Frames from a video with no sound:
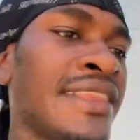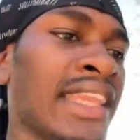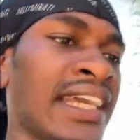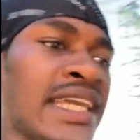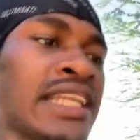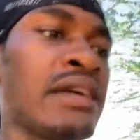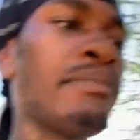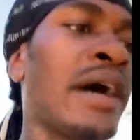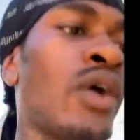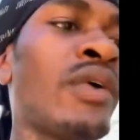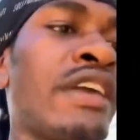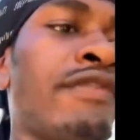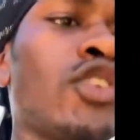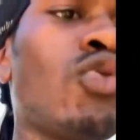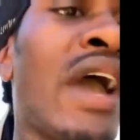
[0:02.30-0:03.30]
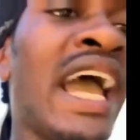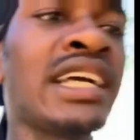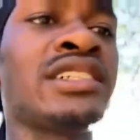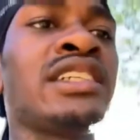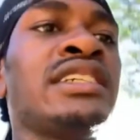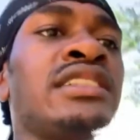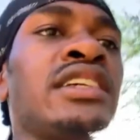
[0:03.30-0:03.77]
be thinking about if you
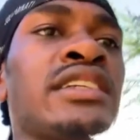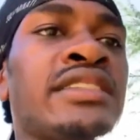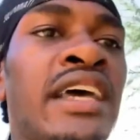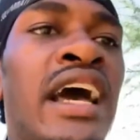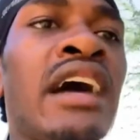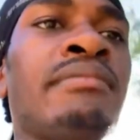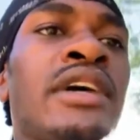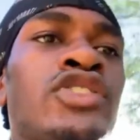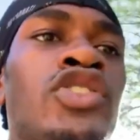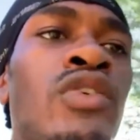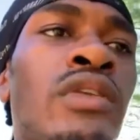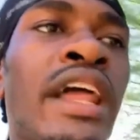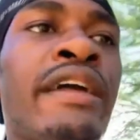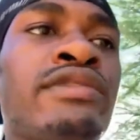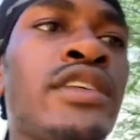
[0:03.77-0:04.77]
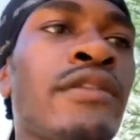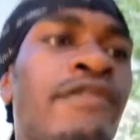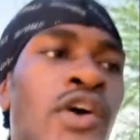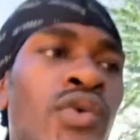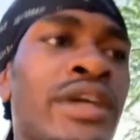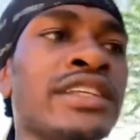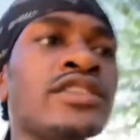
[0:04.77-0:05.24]
actually took time out your life to
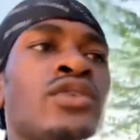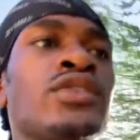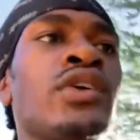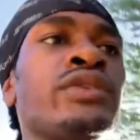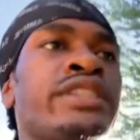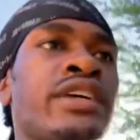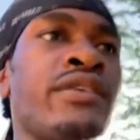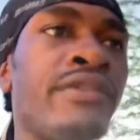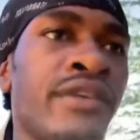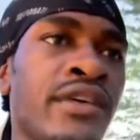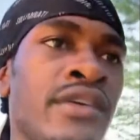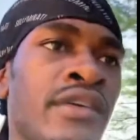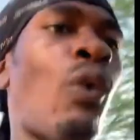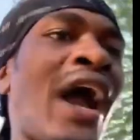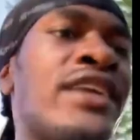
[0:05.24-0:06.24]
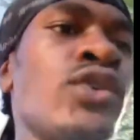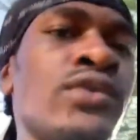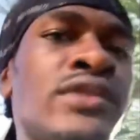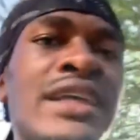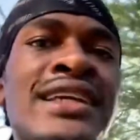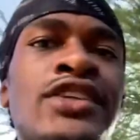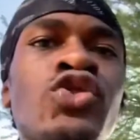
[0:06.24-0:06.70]
focus on yourself? Why do you
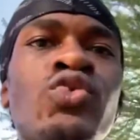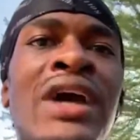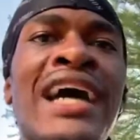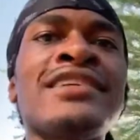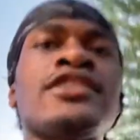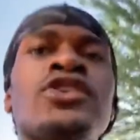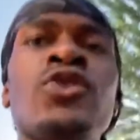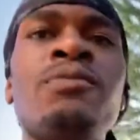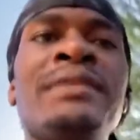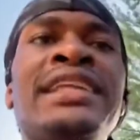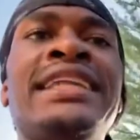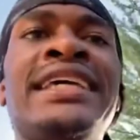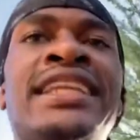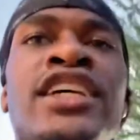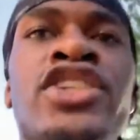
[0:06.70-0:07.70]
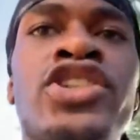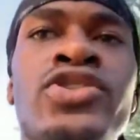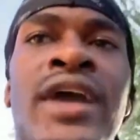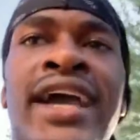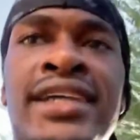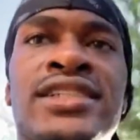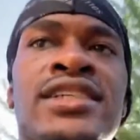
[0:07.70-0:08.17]
think you got so many
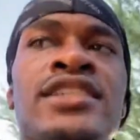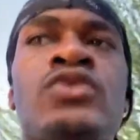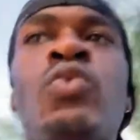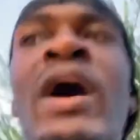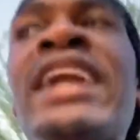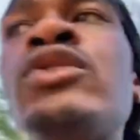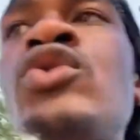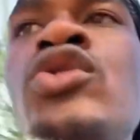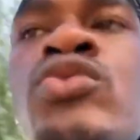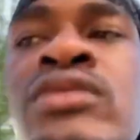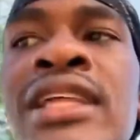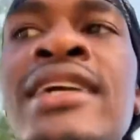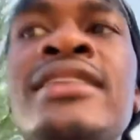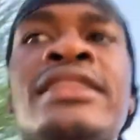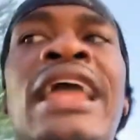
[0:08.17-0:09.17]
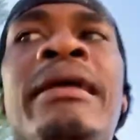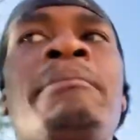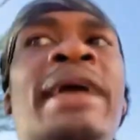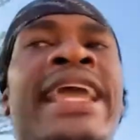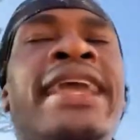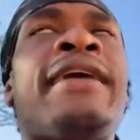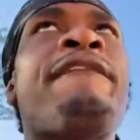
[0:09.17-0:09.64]
distractions? Why do you think they
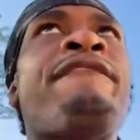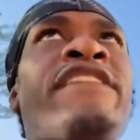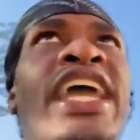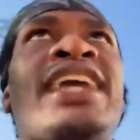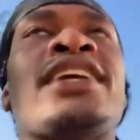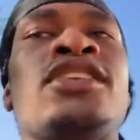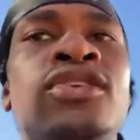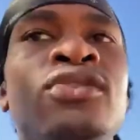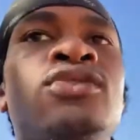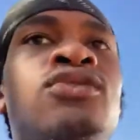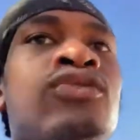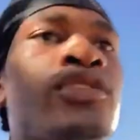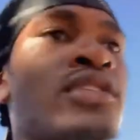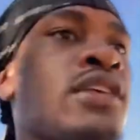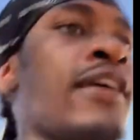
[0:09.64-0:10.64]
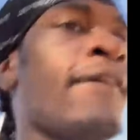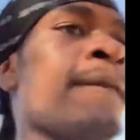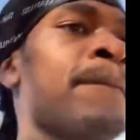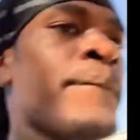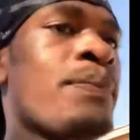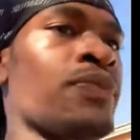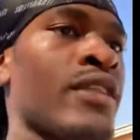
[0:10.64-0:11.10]
make fake news?
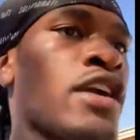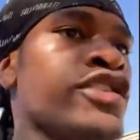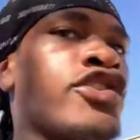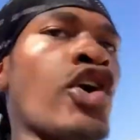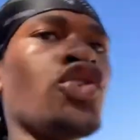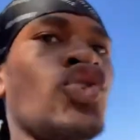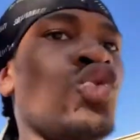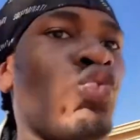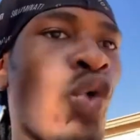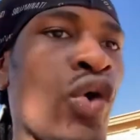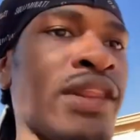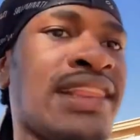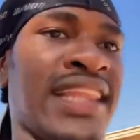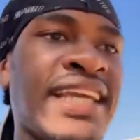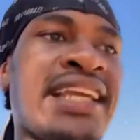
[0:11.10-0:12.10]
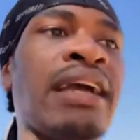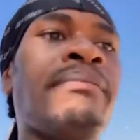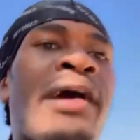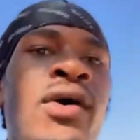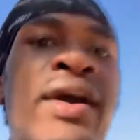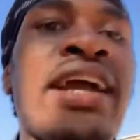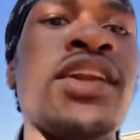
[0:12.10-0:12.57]
So you won't think
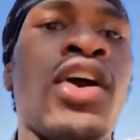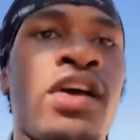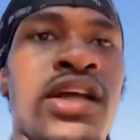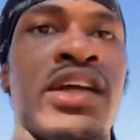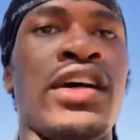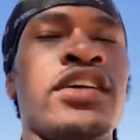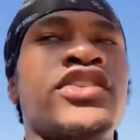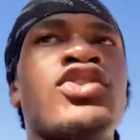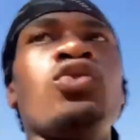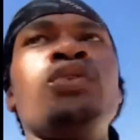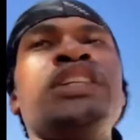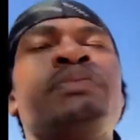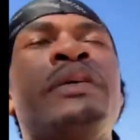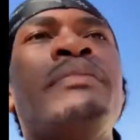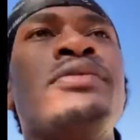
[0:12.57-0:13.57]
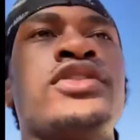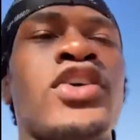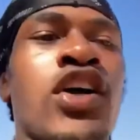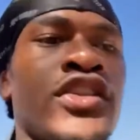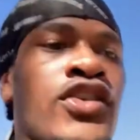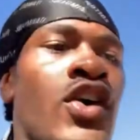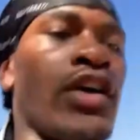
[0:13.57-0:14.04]
about Antarctica. Soon as people
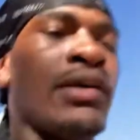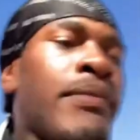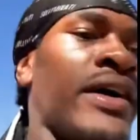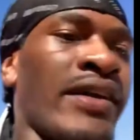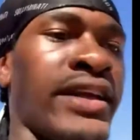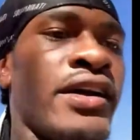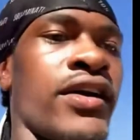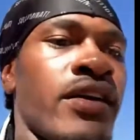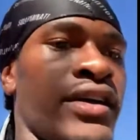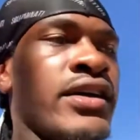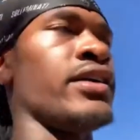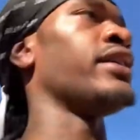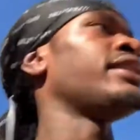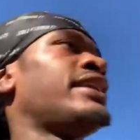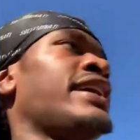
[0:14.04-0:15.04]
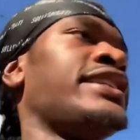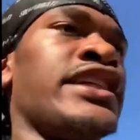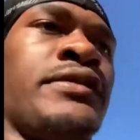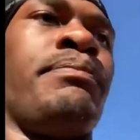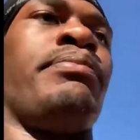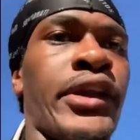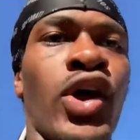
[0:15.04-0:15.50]
start talking about Antarctica, they
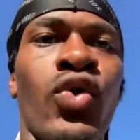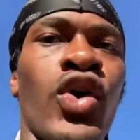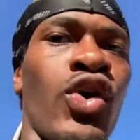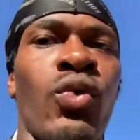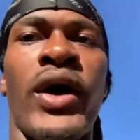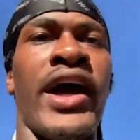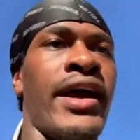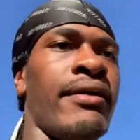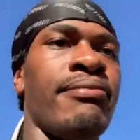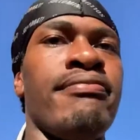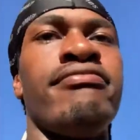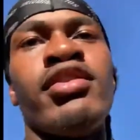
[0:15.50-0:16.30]
just blow it away.